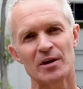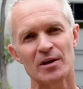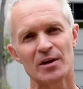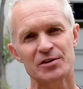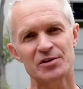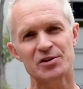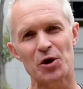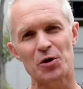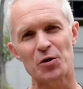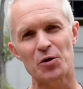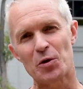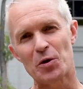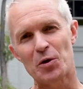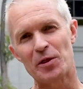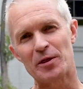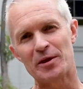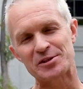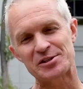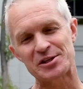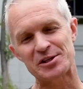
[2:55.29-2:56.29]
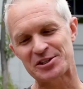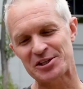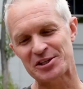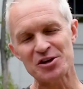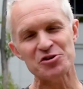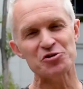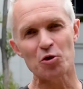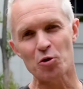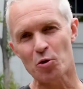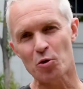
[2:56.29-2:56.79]
So there's a
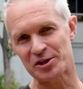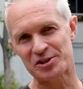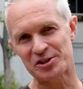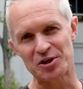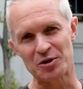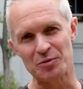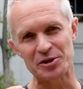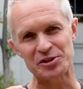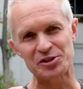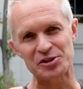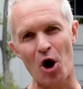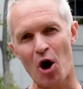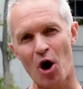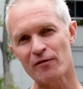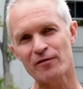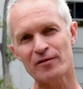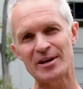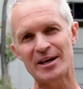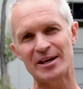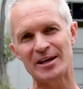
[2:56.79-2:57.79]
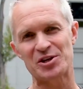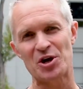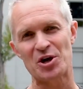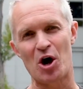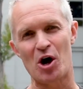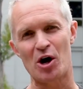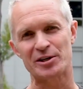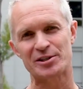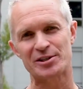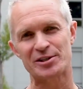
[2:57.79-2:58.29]
central question which often gets
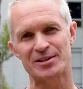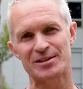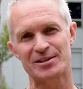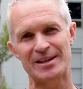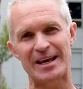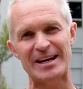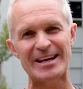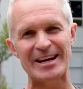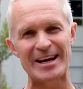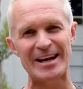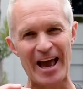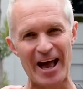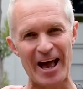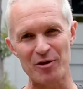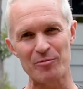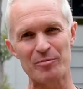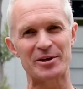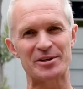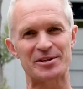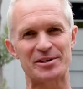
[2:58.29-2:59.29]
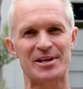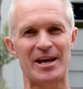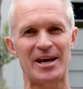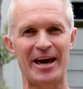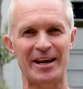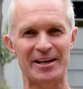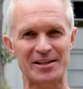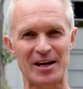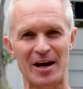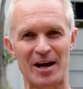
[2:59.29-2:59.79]
asked that can help us
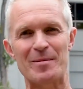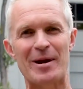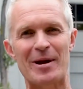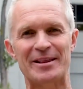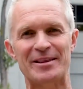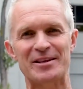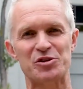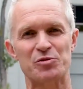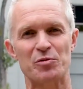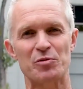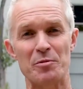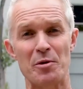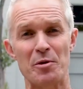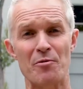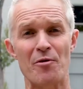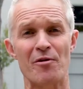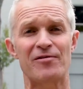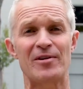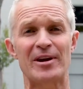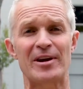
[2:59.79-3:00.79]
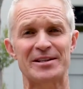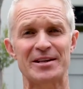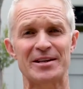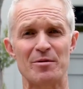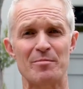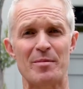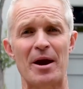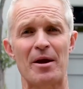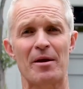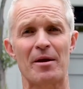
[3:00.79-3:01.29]
at a time like this when we're reflecting about